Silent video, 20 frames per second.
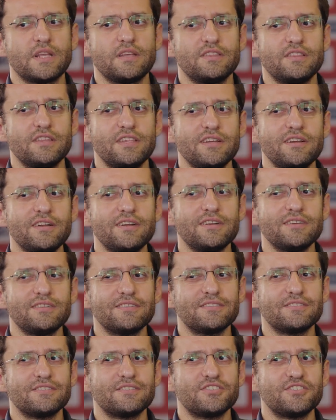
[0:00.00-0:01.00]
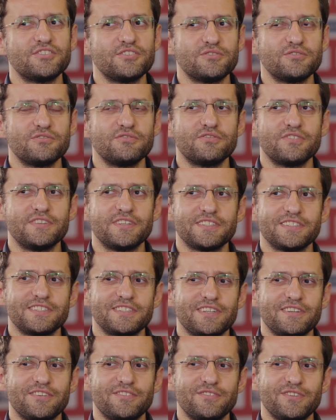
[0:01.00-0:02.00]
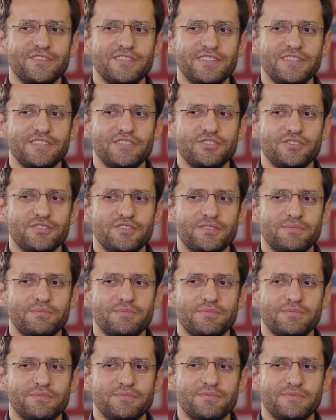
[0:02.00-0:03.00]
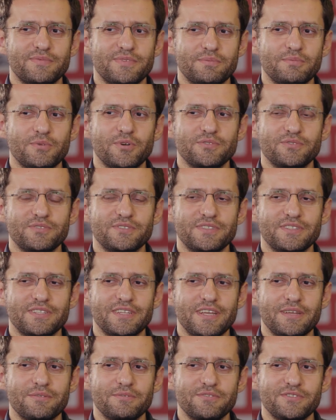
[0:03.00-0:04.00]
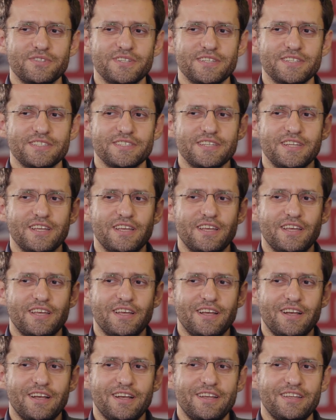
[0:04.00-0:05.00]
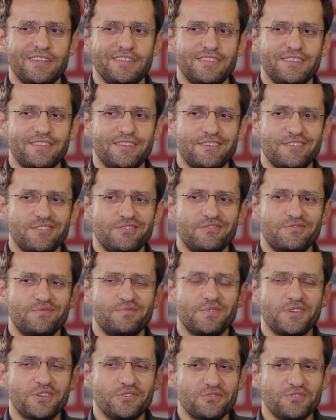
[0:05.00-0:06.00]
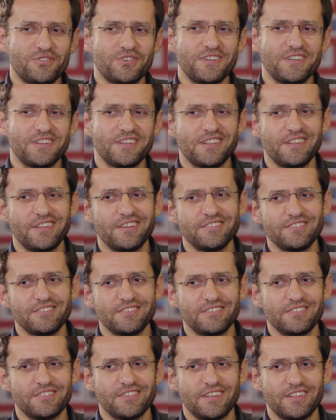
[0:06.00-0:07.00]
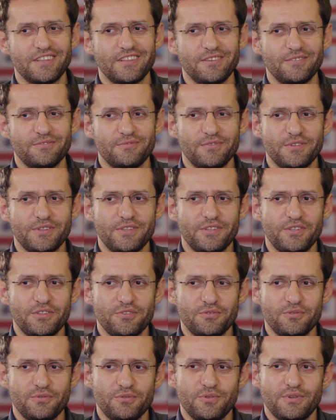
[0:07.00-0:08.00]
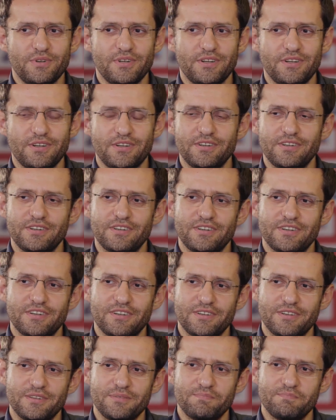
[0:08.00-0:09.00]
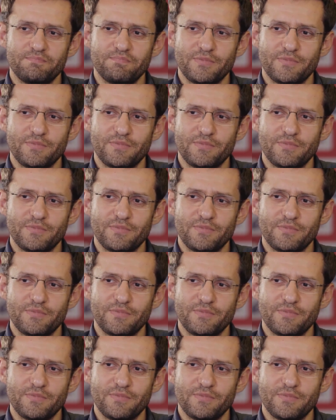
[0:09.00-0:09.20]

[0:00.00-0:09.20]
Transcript: There are certain things that I really enjoy the, the most in the game of chess. I love maneuvering a lot. I love when you uh,